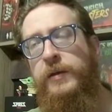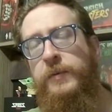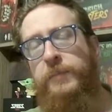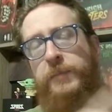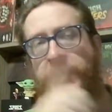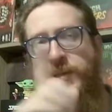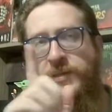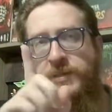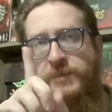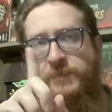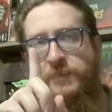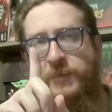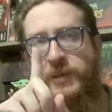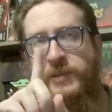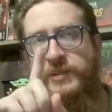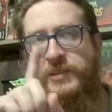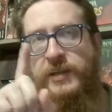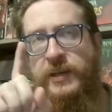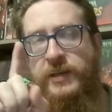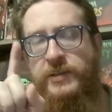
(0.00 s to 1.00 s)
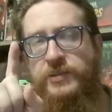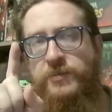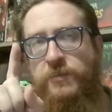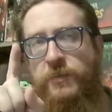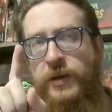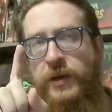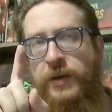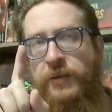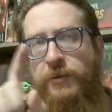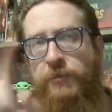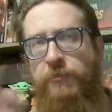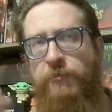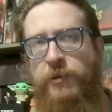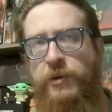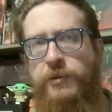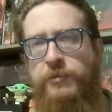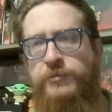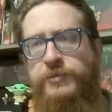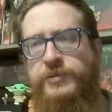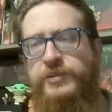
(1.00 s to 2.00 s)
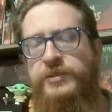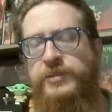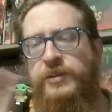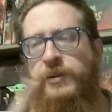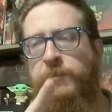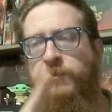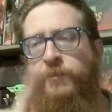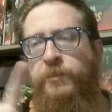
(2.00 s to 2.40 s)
because it's placed next to one other rose. So